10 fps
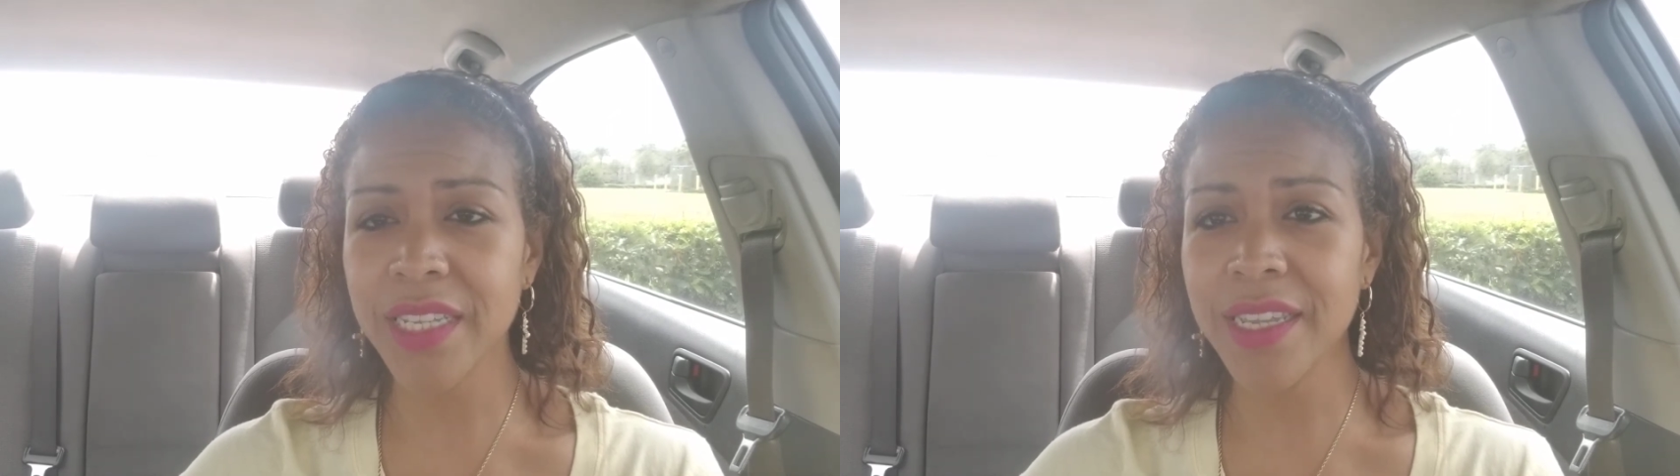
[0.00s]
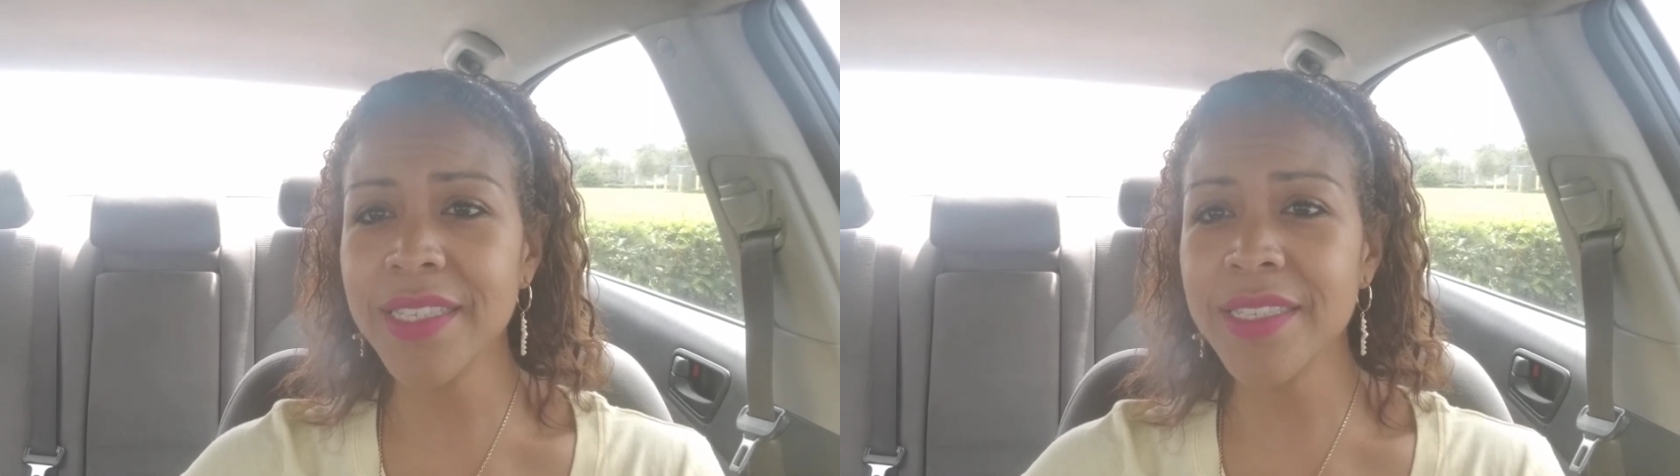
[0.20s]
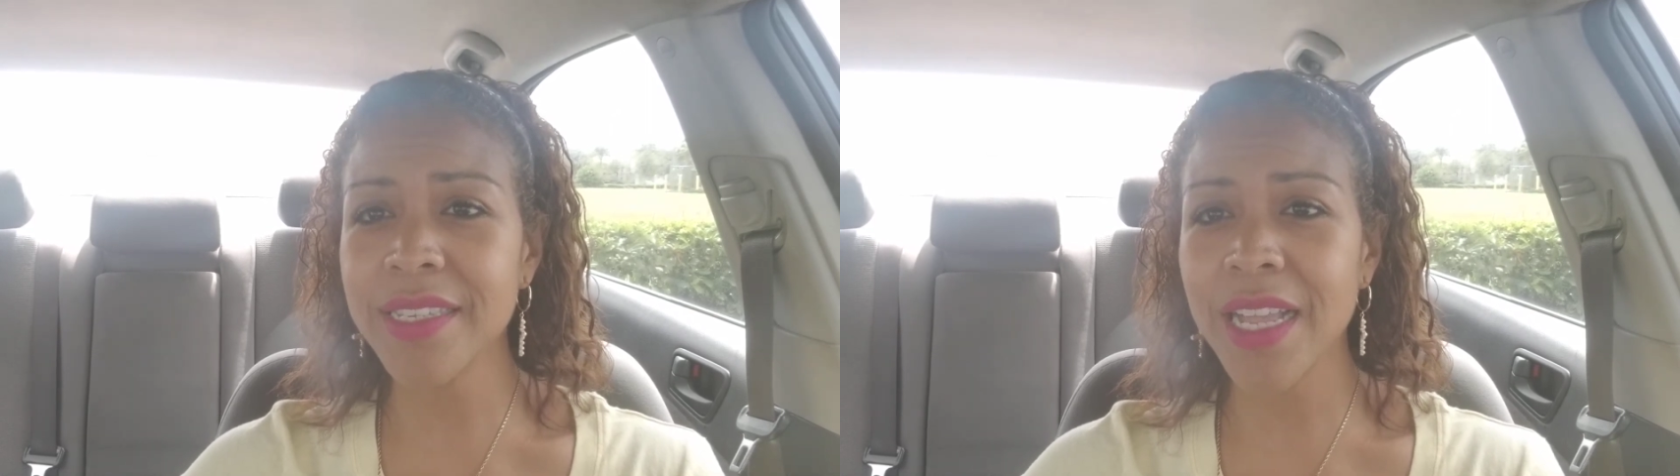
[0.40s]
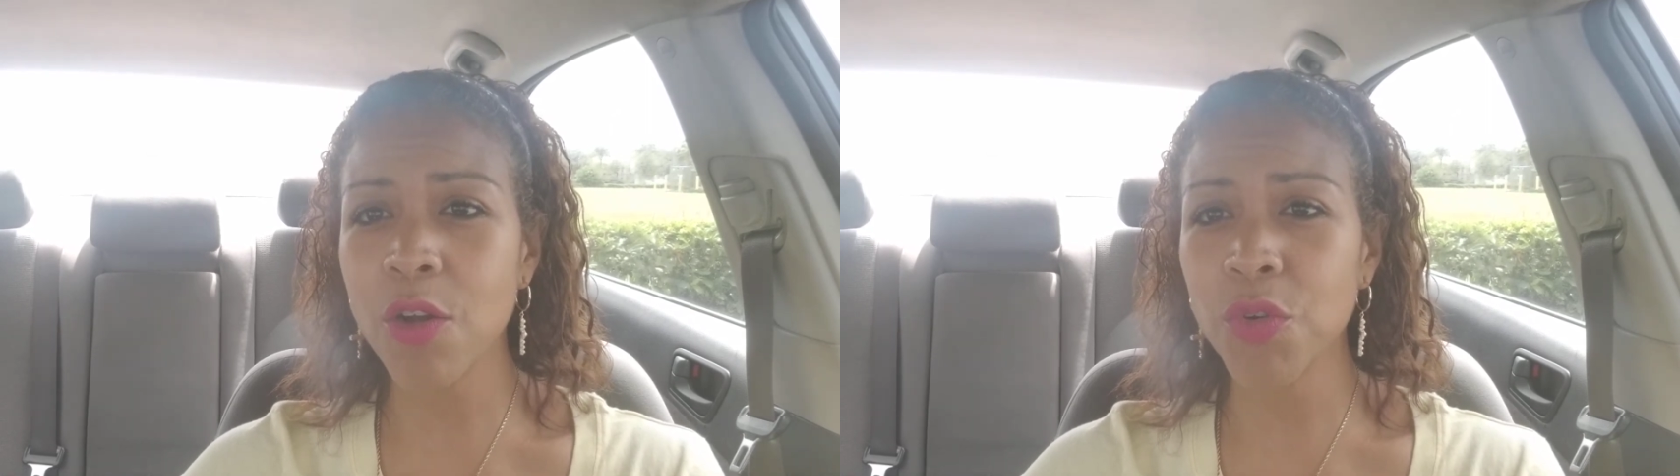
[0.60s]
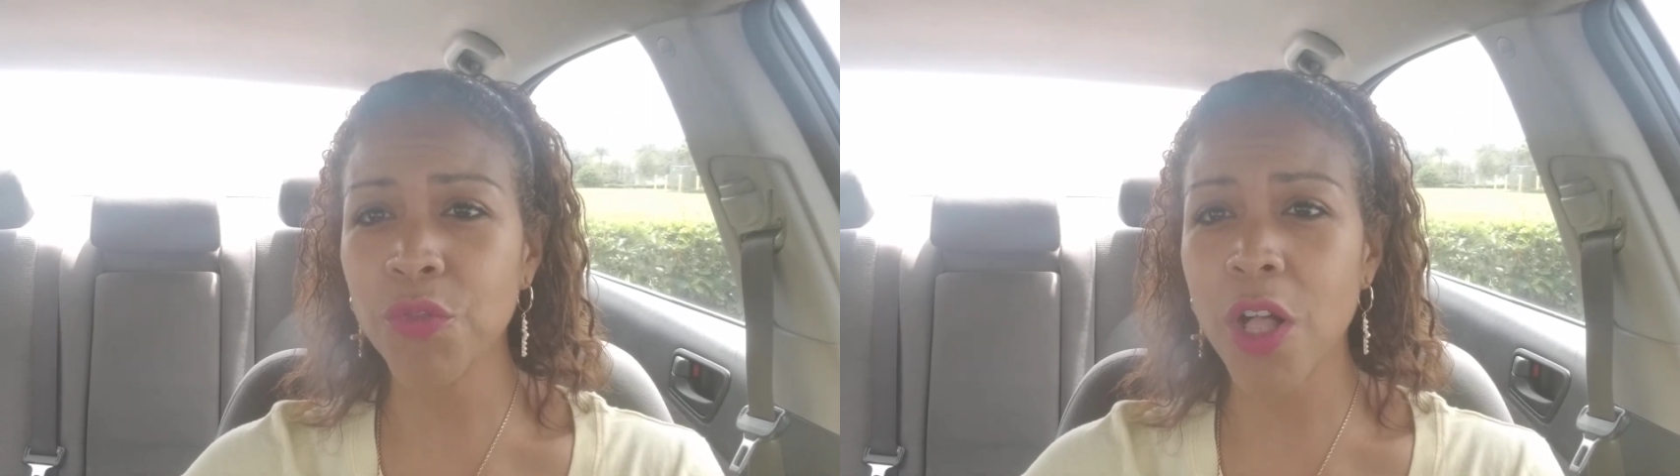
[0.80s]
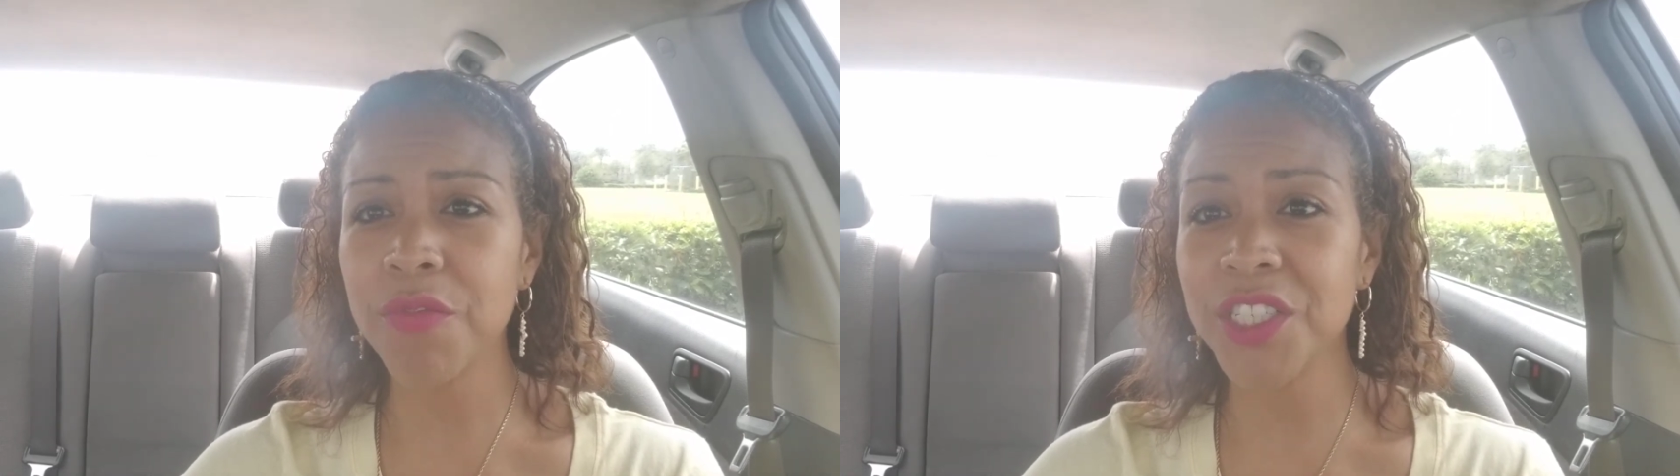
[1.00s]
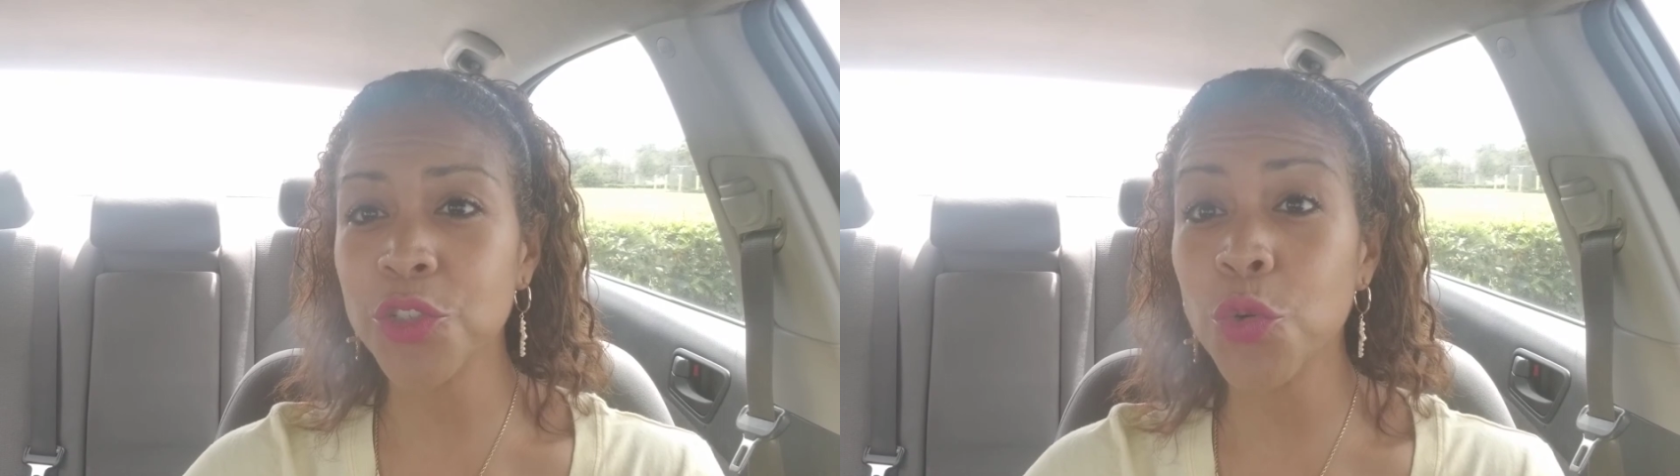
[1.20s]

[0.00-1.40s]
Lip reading: ins and out revolving